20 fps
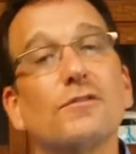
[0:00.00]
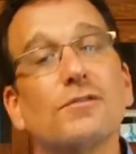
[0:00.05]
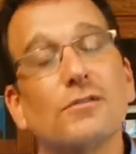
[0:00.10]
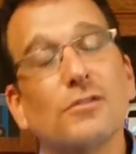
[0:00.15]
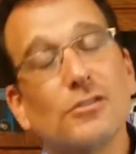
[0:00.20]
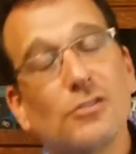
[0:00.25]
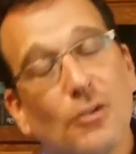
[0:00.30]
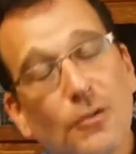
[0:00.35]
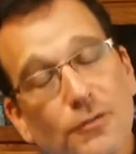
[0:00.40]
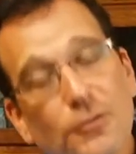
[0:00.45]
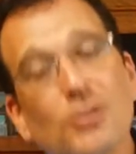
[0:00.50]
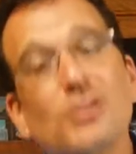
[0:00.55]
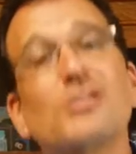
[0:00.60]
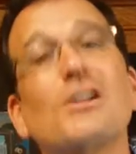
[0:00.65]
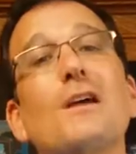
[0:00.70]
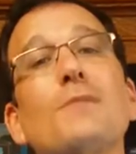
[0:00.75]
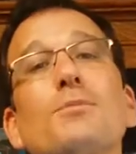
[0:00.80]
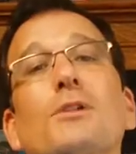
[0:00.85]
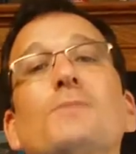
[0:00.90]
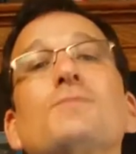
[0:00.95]
So, for
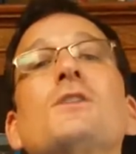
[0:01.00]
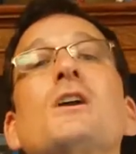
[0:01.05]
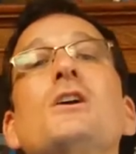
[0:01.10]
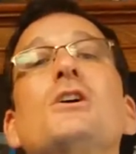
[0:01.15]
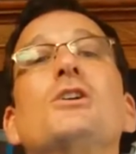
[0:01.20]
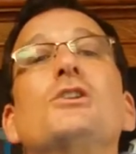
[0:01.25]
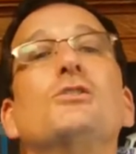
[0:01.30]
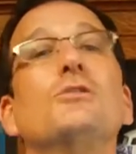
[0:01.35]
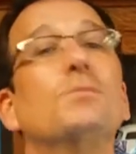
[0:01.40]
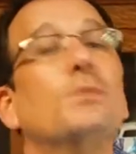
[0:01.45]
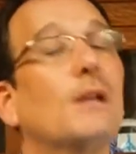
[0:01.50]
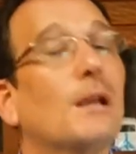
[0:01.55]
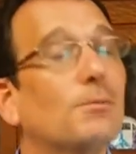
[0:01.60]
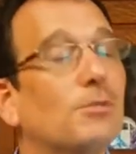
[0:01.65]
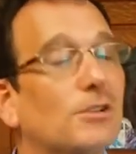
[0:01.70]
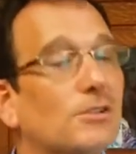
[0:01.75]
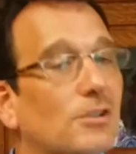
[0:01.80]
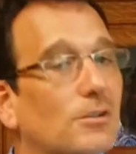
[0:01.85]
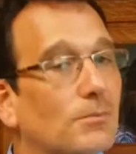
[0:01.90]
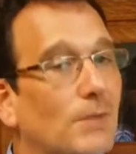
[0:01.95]
example, you'd be
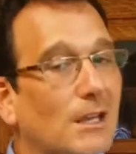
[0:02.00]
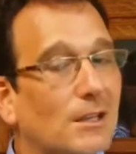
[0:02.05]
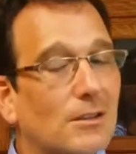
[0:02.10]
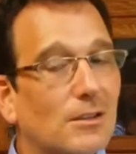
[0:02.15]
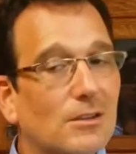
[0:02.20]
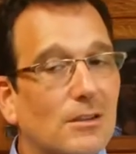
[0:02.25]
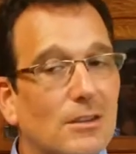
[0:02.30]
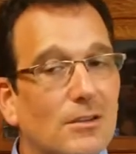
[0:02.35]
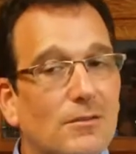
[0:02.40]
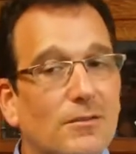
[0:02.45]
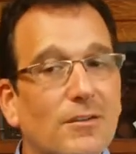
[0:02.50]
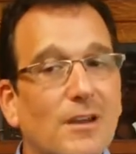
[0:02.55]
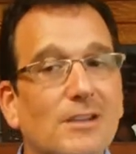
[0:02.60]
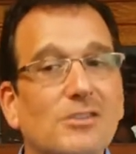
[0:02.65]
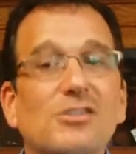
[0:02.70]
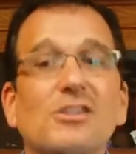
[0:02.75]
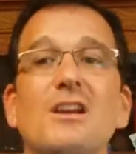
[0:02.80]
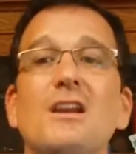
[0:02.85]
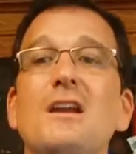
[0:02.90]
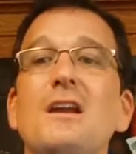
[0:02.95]
able to make the
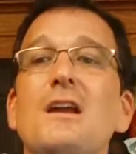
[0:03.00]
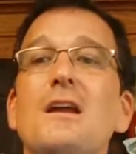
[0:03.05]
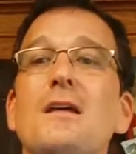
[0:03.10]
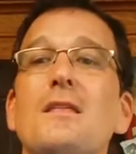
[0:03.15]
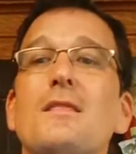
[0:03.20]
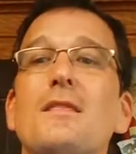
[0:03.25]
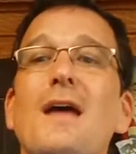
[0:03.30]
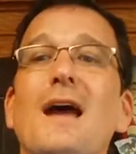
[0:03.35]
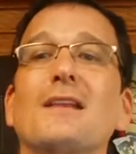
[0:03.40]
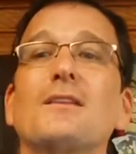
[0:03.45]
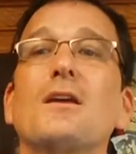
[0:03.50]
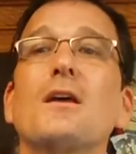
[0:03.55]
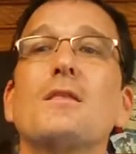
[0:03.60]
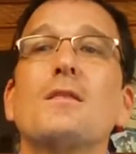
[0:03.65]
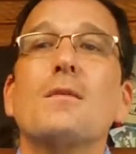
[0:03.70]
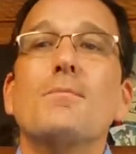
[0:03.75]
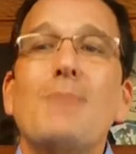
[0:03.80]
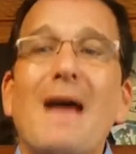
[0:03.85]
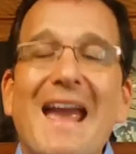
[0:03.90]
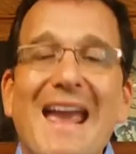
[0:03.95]
defense that
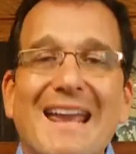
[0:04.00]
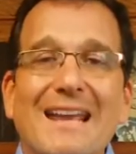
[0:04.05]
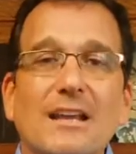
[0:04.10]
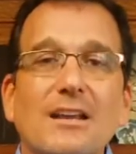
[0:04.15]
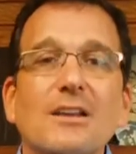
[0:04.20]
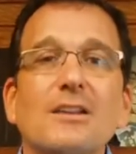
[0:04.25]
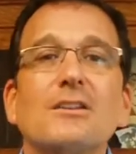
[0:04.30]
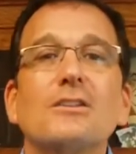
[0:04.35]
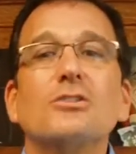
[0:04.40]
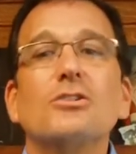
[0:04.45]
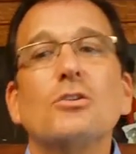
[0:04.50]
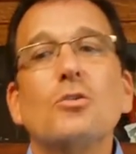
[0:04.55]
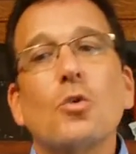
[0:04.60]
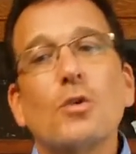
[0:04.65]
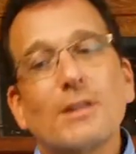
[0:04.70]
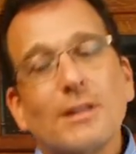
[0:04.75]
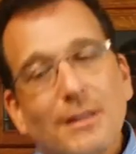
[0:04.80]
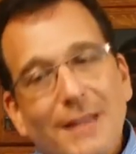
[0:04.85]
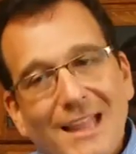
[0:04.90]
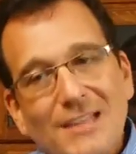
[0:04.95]
the bank
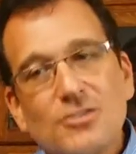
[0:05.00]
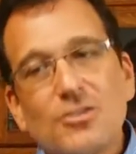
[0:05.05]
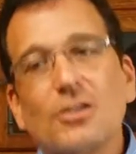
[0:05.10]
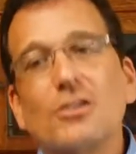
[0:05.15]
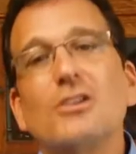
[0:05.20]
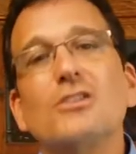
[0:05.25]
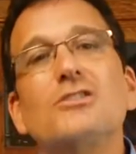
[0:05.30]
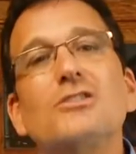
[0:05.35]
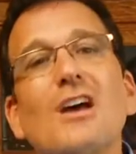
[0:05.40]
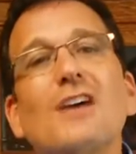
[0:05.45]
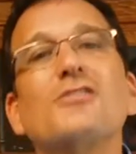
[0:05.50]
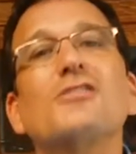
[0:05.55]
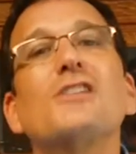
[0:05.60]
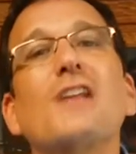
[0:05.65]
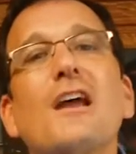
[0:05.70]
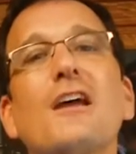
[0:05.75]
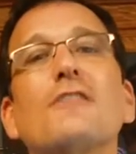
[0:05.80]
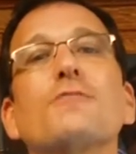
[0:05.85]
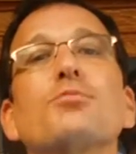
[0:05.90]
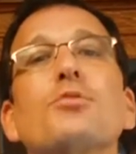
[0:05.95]
or the lender doesn't
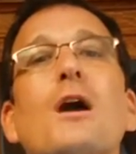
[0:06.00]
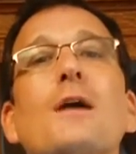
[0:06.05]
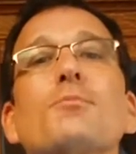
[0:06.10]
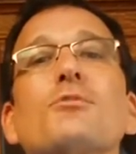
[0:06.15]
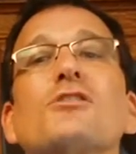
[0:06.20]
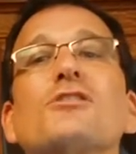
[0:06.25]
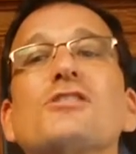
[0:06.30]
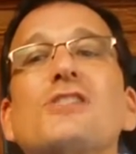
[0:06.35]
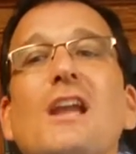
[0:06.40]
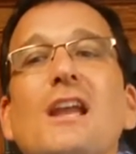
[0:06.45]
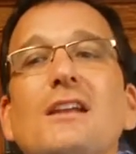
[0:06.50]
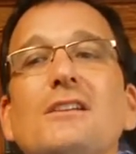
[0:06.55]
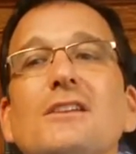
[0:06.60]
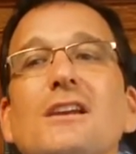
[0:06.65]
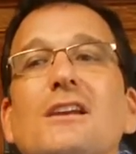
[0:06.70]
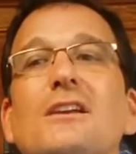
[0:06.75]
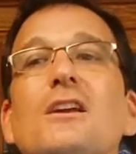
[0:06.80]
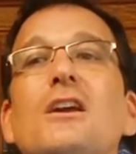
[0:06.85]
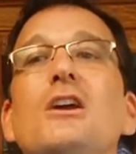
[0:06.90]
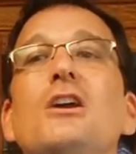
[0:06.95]
have proper
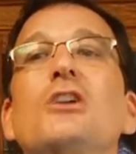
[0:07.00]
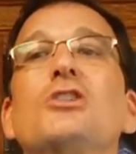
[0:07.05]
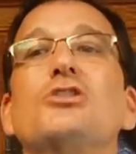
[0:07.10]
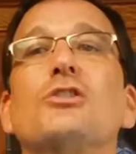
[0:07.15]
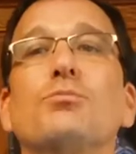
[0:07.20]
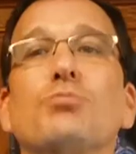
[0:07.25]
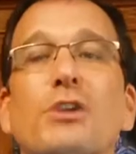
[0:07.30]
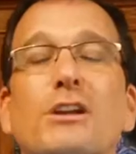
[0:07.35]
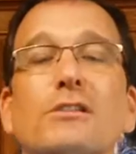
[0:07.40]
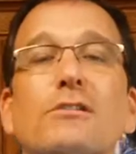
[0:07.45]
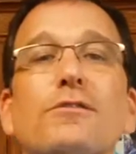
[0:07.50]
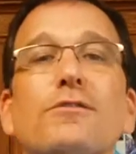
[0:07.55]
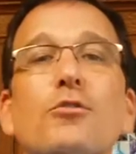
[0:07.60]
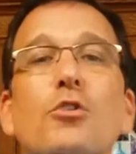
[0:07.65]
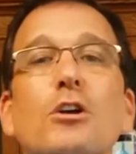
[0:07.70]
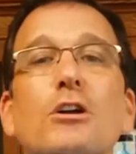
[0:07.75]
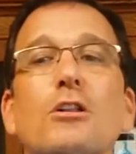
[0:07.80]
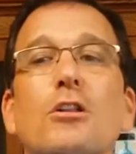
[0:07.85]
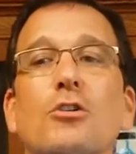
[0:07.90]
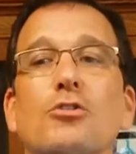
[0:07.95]
standing to bring the
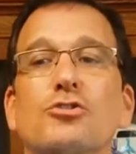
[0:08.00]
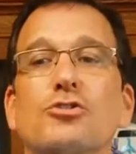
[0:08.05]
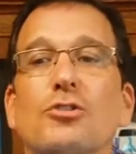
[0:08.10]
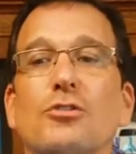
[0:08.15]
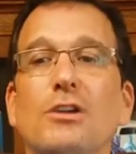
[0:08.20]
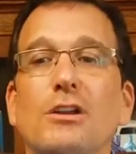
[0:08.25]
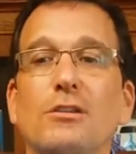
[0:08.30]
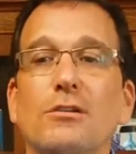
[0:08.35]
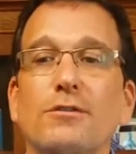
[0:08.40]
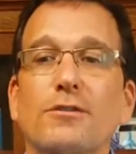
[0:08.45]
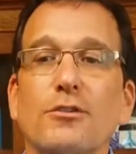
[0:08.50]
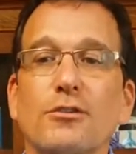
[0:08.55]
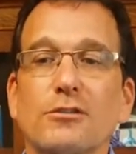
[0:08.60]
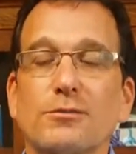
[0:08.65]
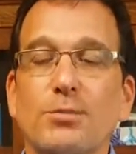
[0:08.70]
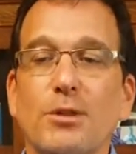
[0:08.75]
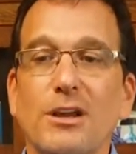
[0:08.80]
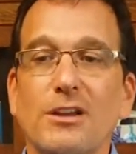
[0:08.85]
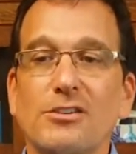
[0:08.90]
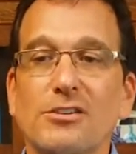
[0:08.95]
foreclosure in the
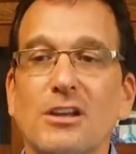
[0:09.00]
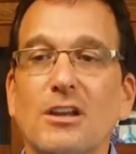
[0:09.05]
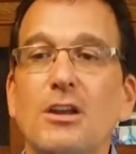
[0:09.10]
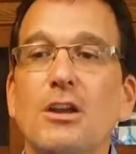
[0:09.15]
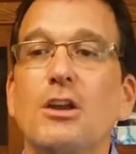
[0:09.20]
first place.